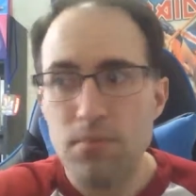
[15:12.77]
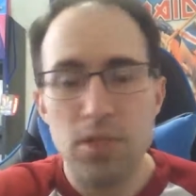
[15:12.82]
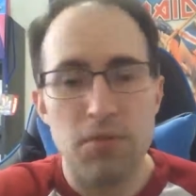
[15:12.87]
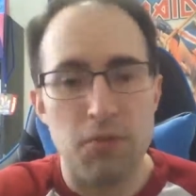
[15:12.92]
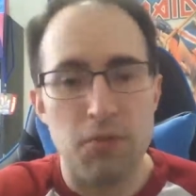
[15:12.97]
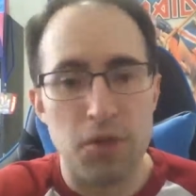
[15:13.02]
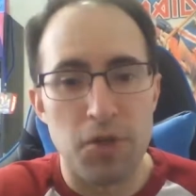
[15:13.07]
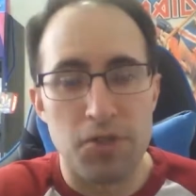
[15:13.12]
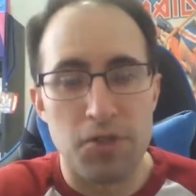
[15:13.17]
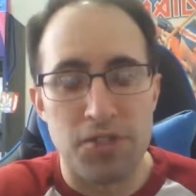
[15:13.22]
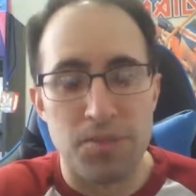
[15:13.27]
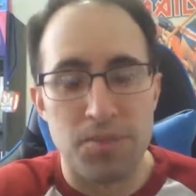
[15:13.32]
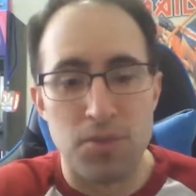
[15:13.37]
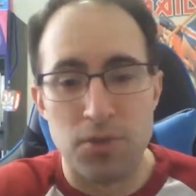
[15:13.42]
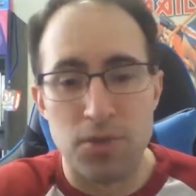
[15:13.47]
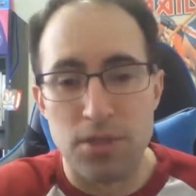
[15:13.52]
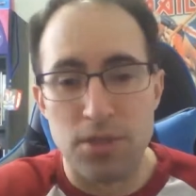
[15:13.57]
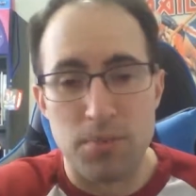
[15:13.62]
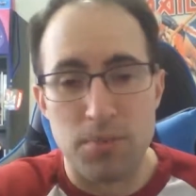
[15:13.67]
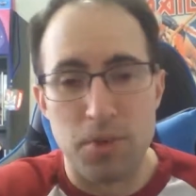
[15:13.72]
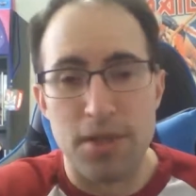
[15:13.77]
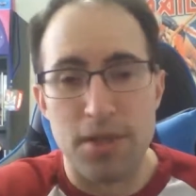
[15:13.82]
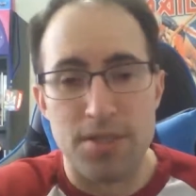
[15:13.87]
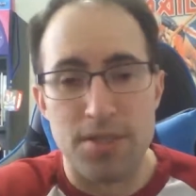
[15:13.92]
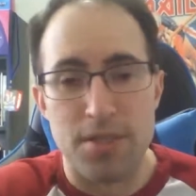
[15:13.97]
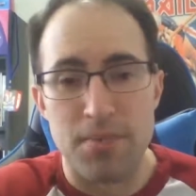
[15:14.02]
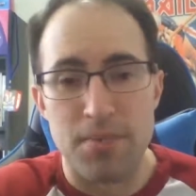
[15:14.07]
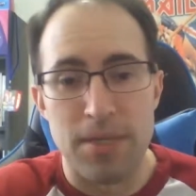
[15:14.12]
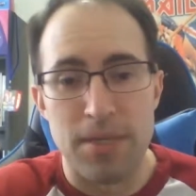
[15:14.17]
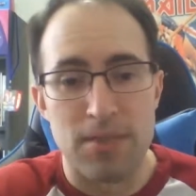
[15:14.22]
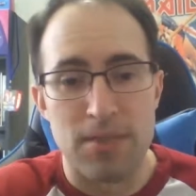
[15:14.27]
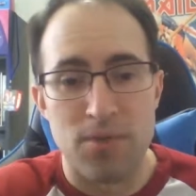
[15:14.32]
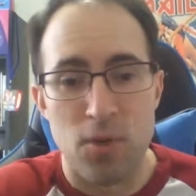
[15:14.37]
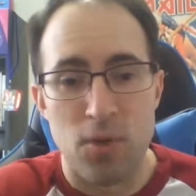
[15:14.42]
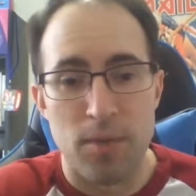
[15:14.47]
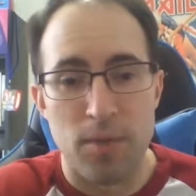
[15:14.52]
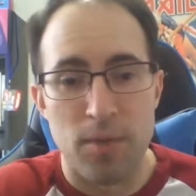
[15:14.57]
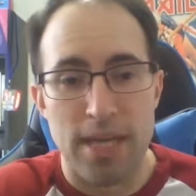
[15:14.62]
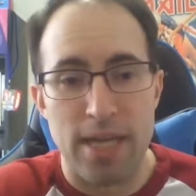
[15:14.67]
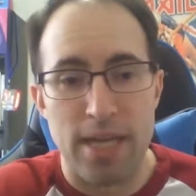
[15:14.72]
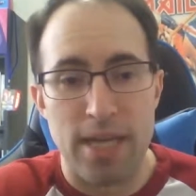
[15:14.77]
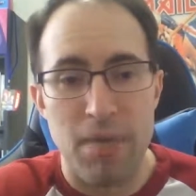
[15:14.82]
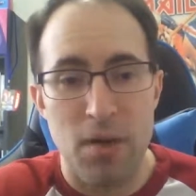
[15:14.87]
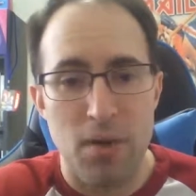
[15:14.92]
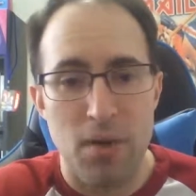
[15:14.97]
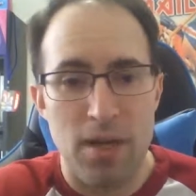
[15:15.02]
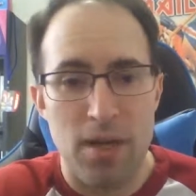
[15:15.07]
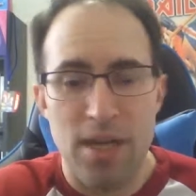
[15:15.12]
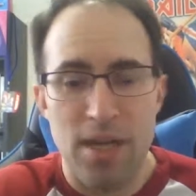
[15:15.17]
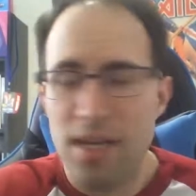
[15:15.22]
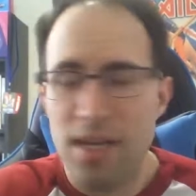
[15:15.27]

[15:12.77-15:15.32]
very similar to the price of the PS4 when it came out.